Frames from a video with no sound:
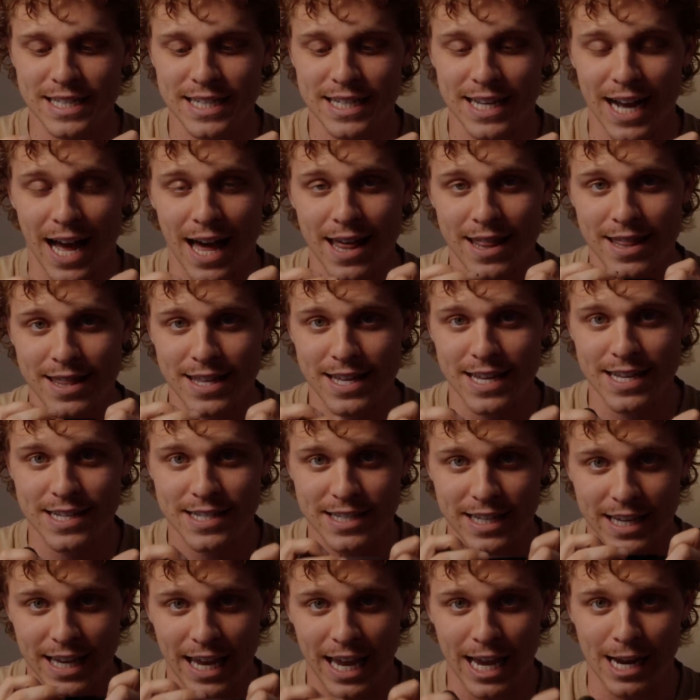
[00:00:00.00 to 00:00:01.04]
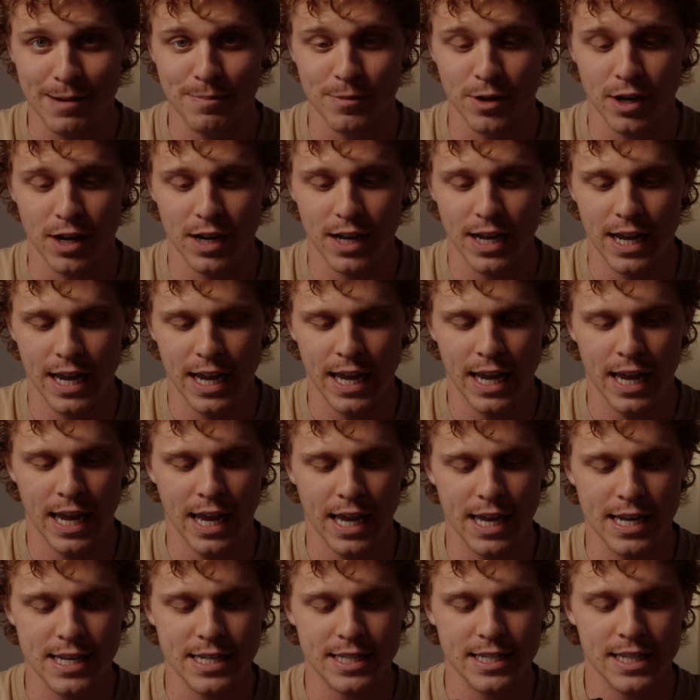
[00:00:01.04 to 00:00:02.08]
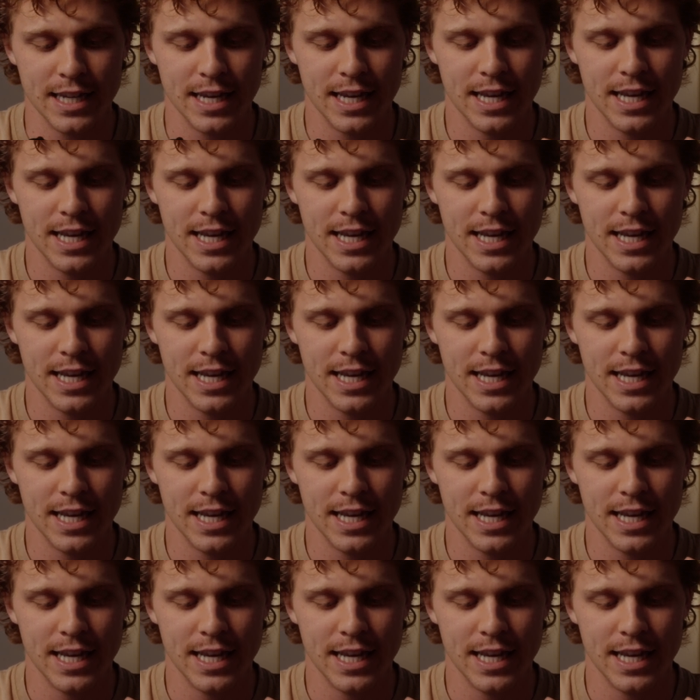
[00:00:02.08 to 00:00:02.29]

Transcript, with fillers: got this camera, and